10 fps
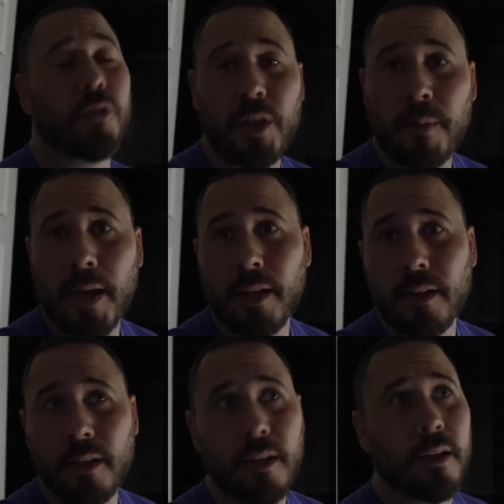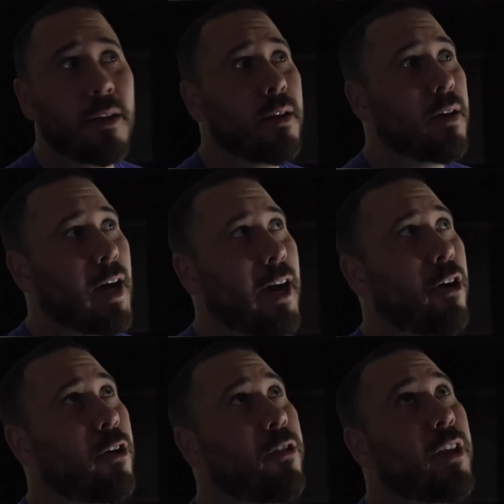dream ended, I
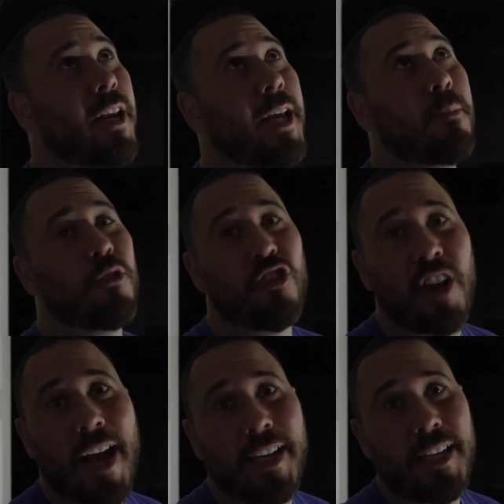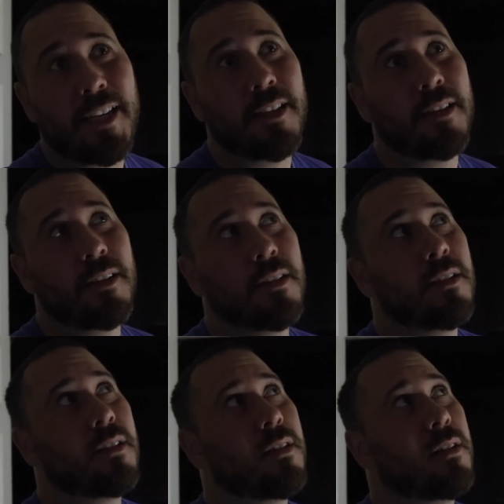heard the name Jackie.
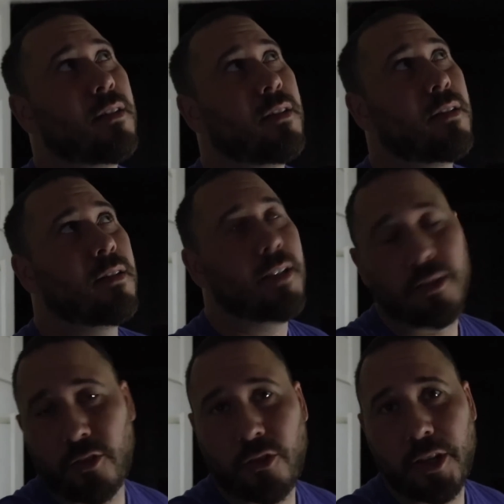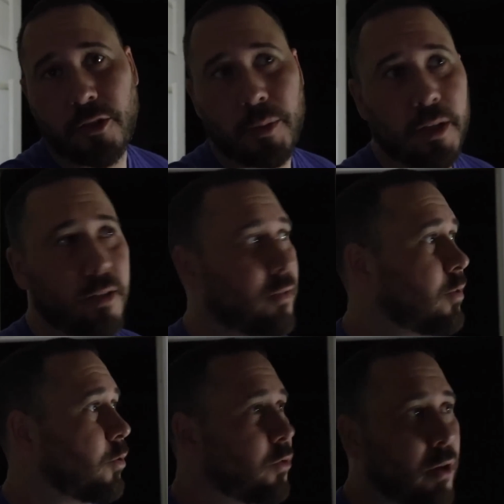And that's strange because
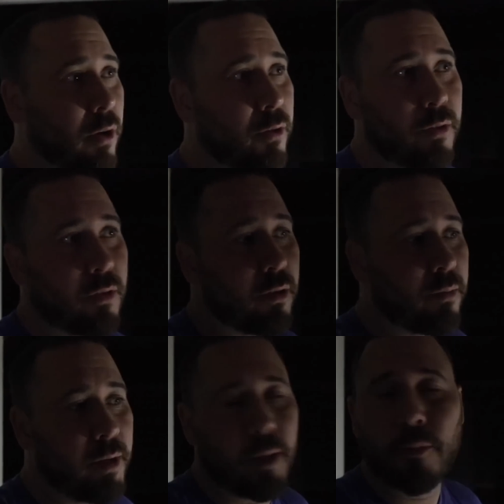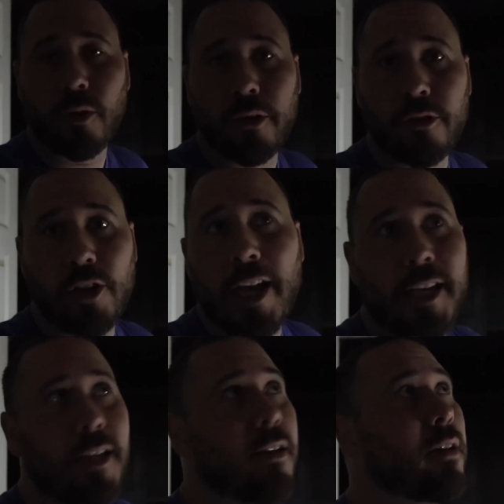those dolls, their names aren't
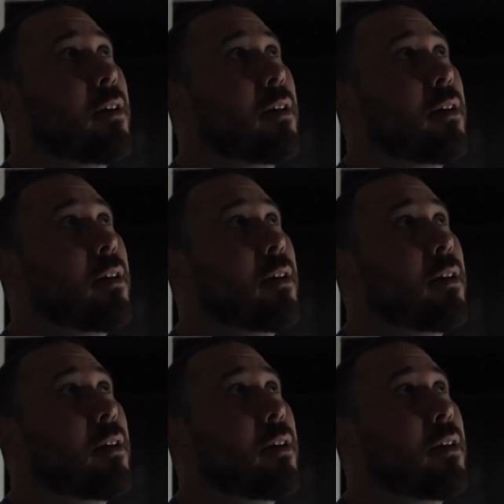Jackie.